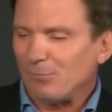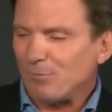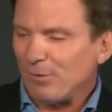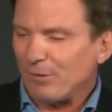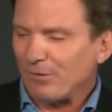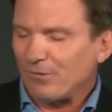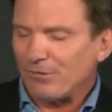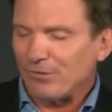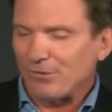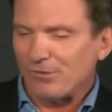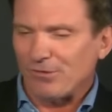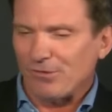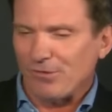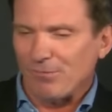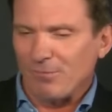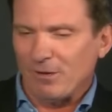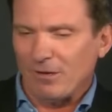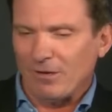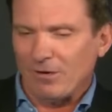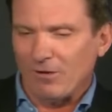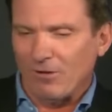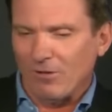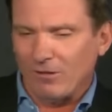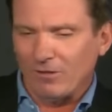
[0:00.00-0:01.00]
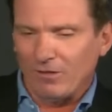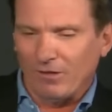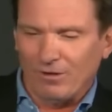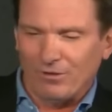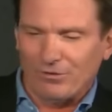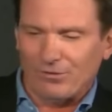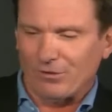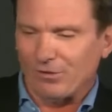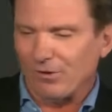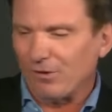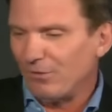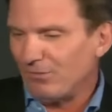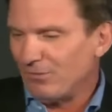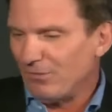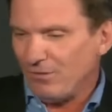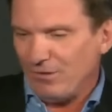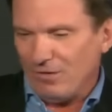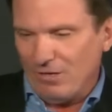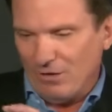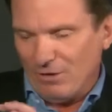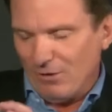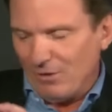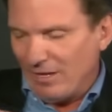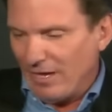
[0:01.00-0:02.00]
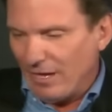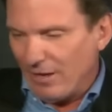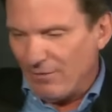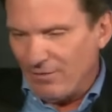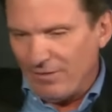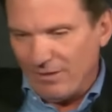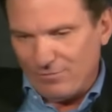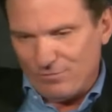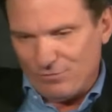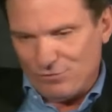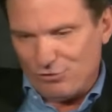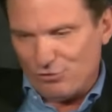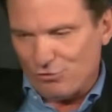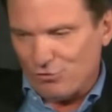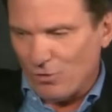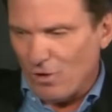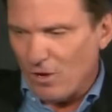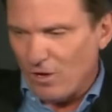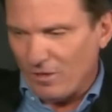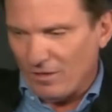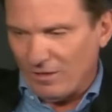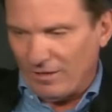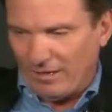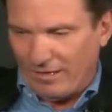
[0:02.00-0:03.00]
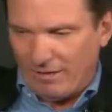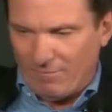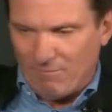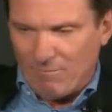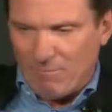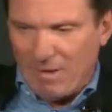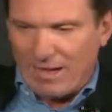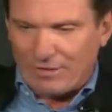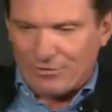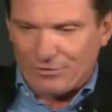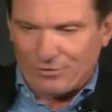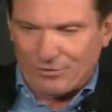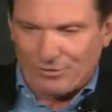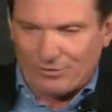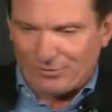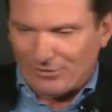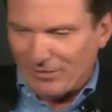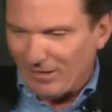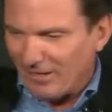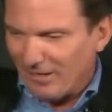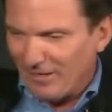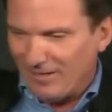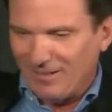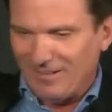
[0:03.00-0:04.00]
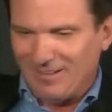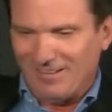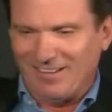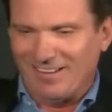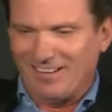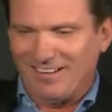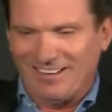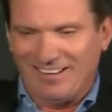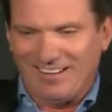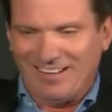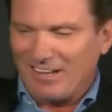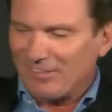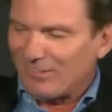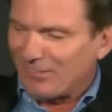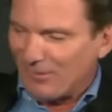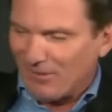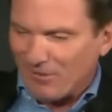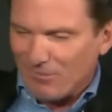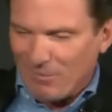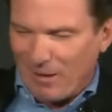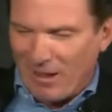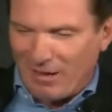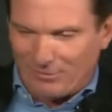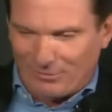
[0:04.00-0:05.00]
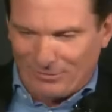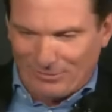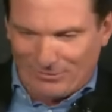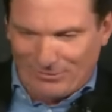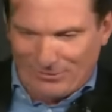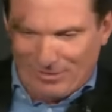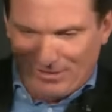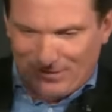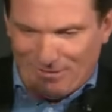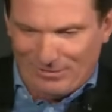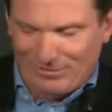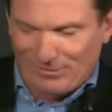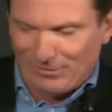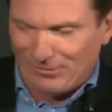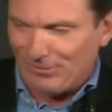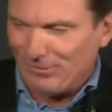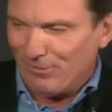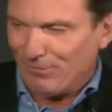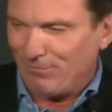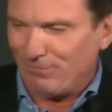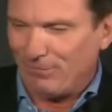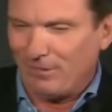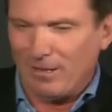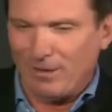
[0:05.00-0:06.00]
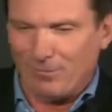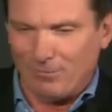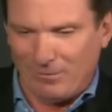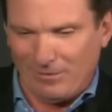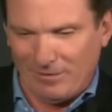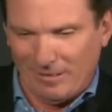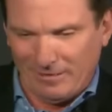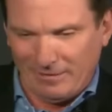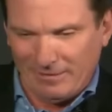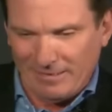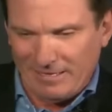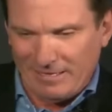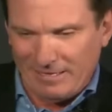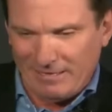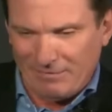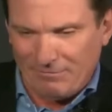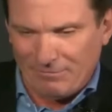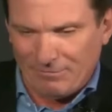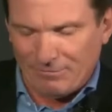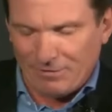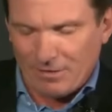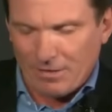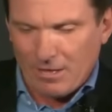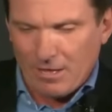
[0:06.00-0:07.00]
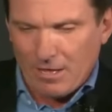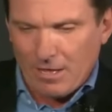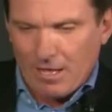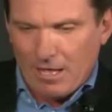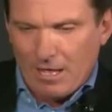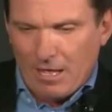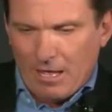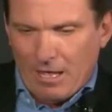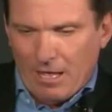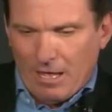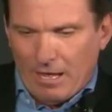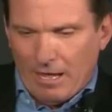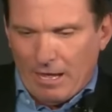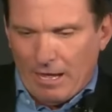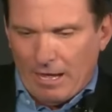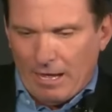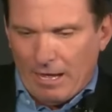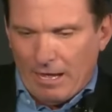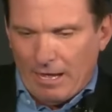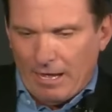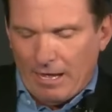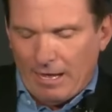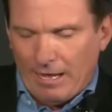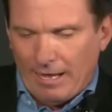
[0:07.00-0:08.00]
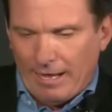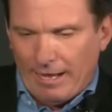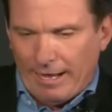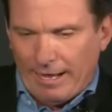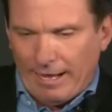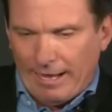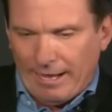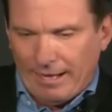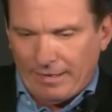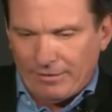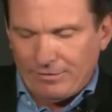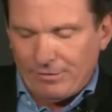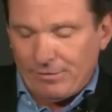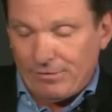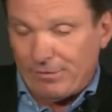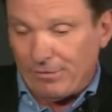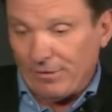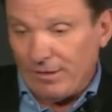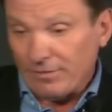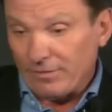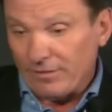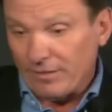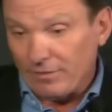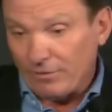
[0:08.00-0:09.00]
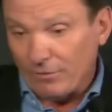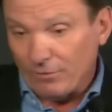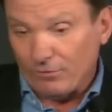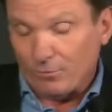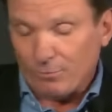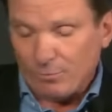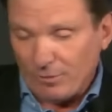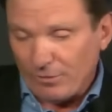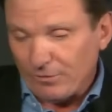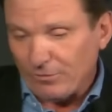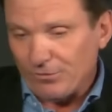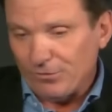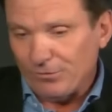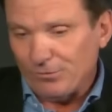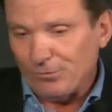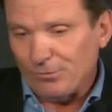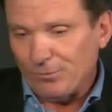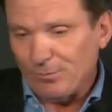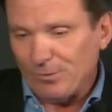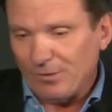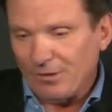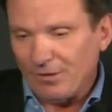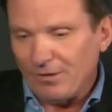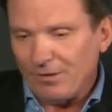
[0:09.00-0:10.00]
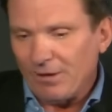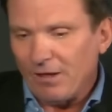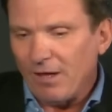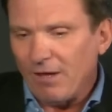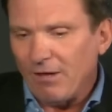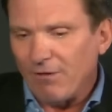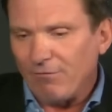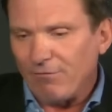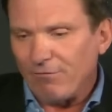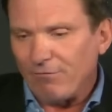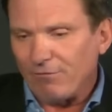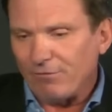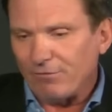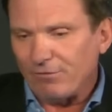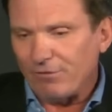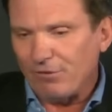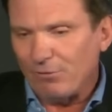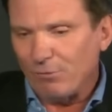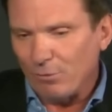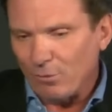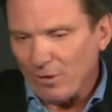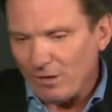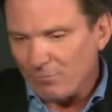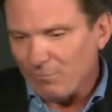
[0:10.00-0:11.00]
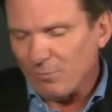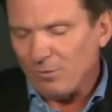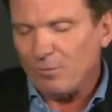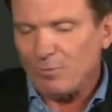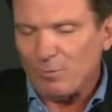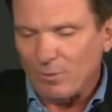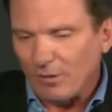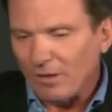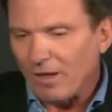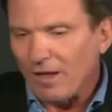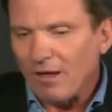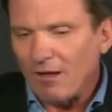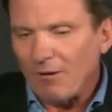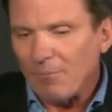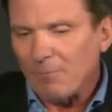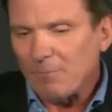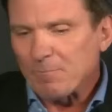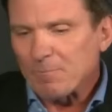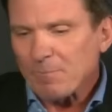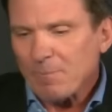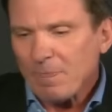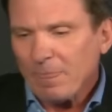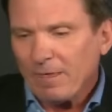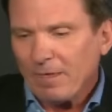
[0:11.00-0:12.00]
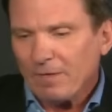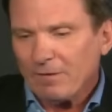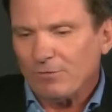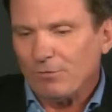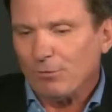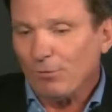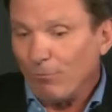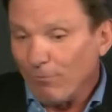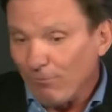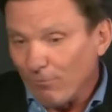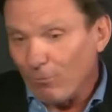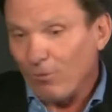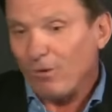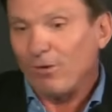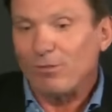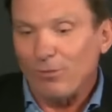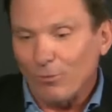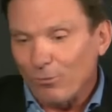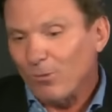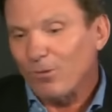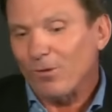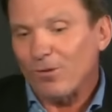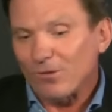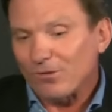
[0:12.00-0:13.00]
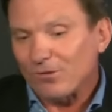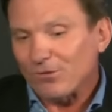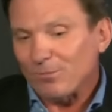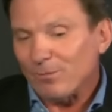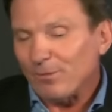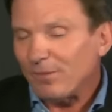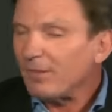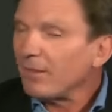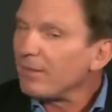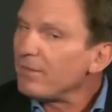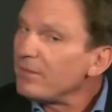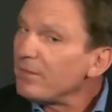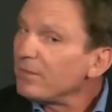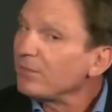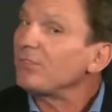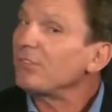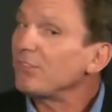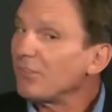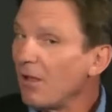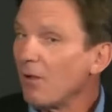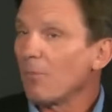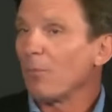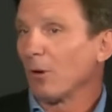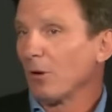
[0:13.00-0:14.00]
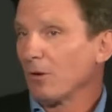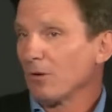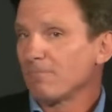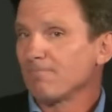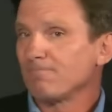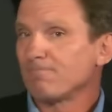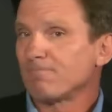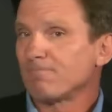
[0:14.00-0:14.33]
pictures of the Mendenhall Glacier, you know, and how they've shrunk like a mattress, like a guest air mattress that you just deflate when they leave. And you'd think that those pictures would be enough to wake people up to avoid the worst. But then this summer,